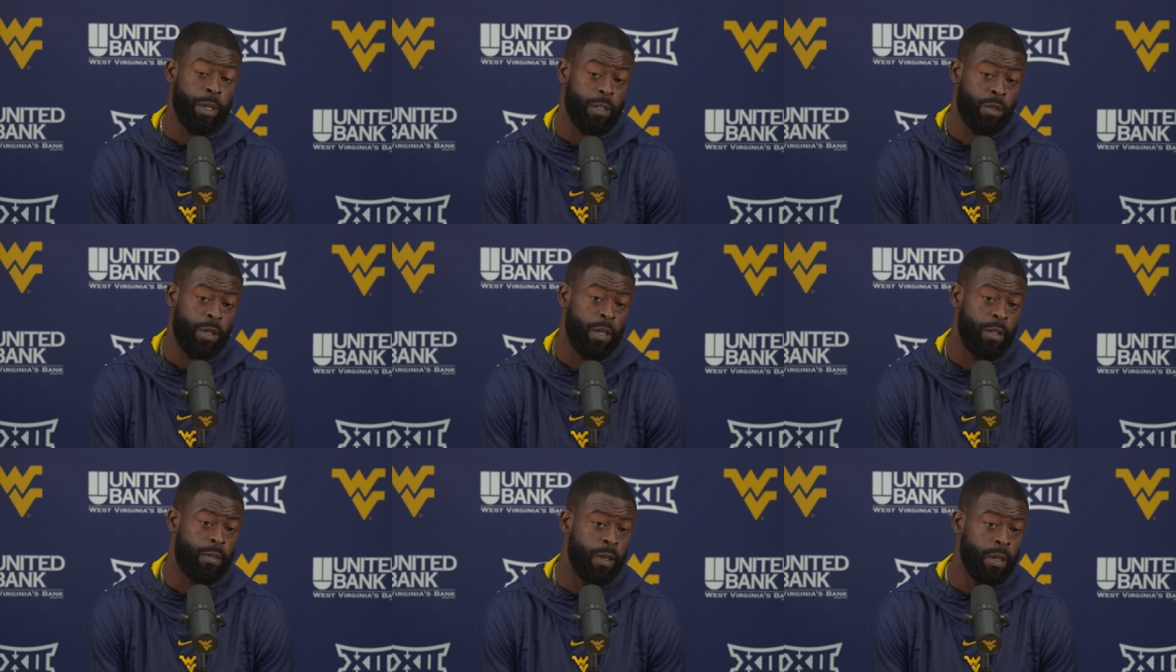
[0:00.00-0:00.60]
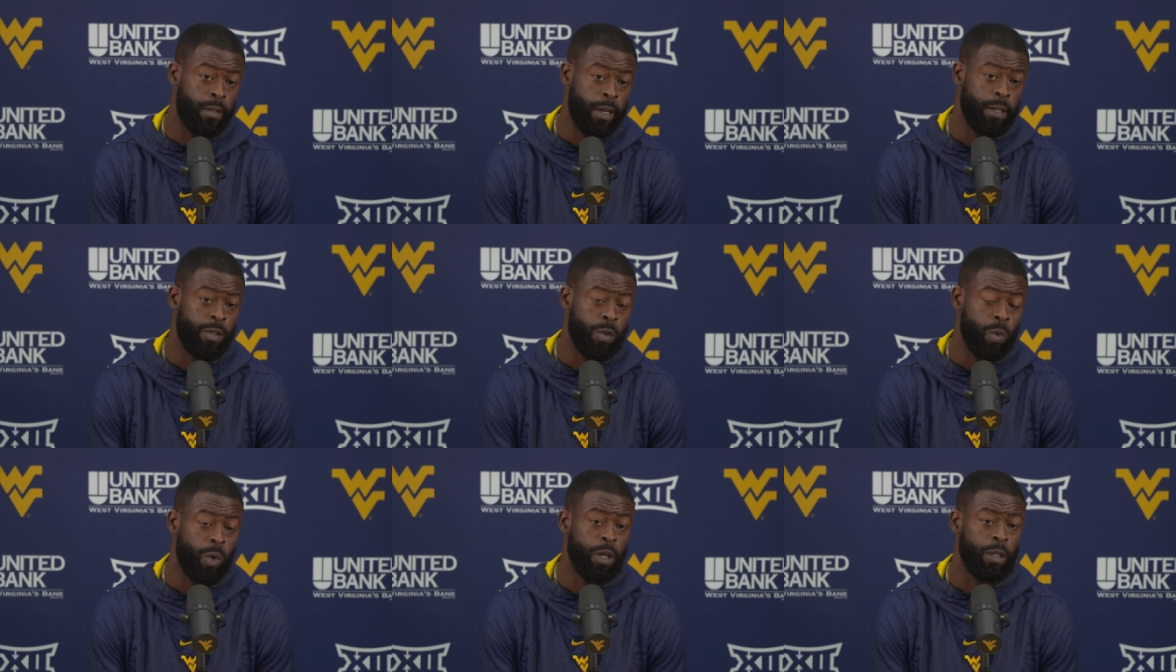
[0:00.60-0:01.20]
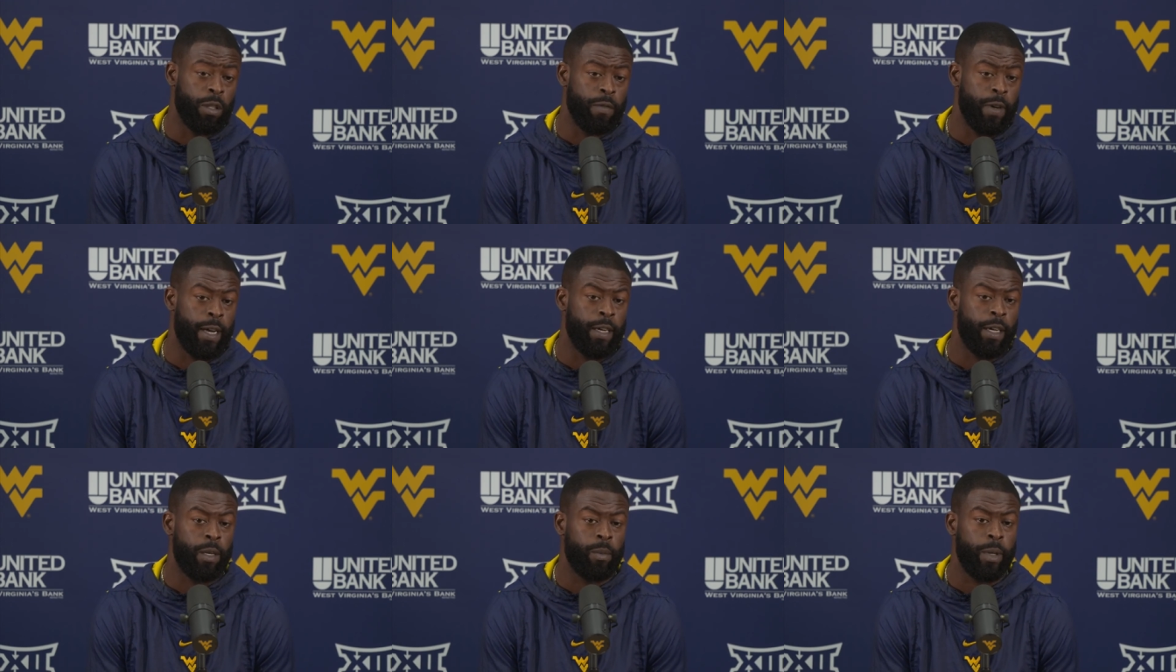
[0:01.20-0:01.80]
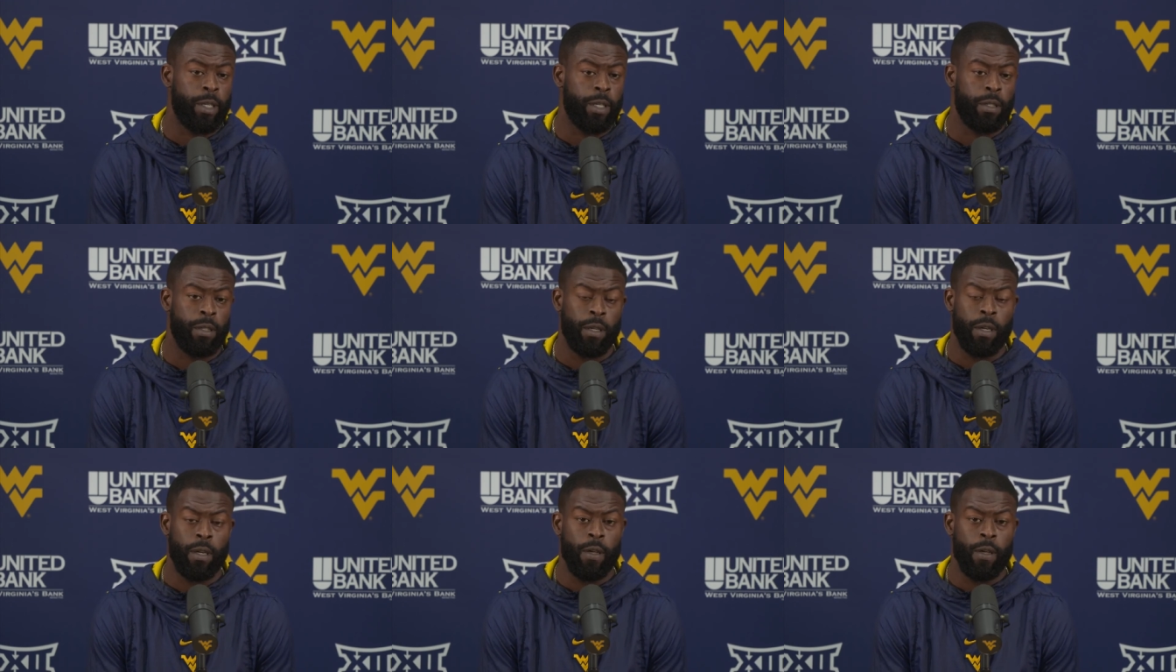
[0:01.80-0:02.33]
and it takes the work. You've got to come in.